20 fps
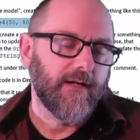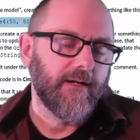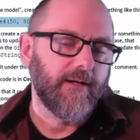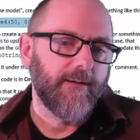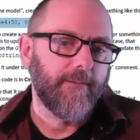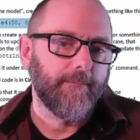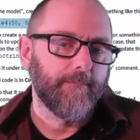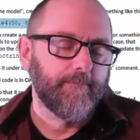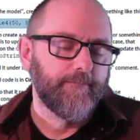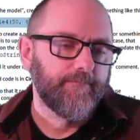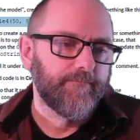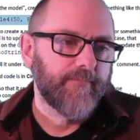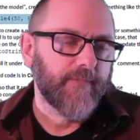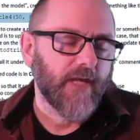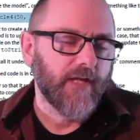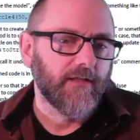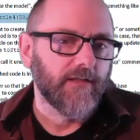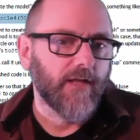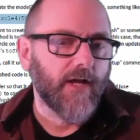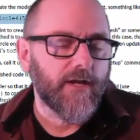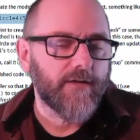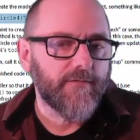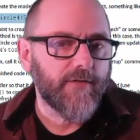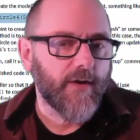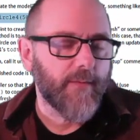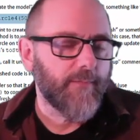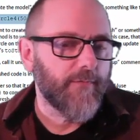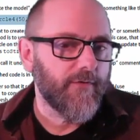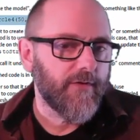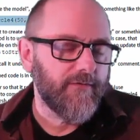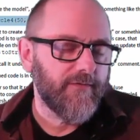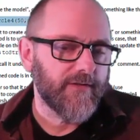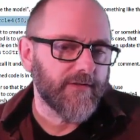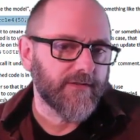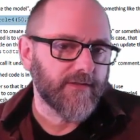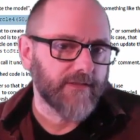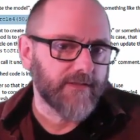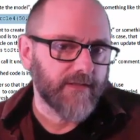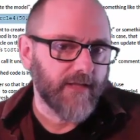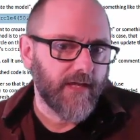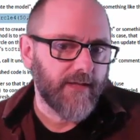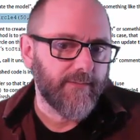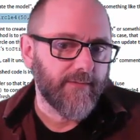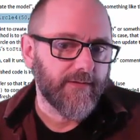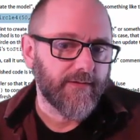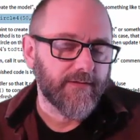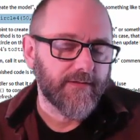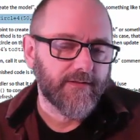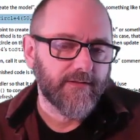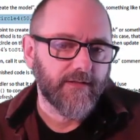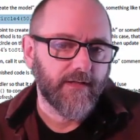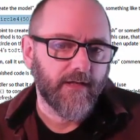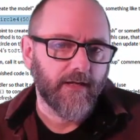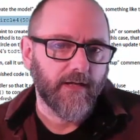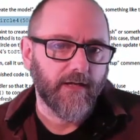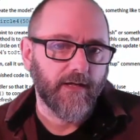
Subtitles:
A lot of our previous assignments,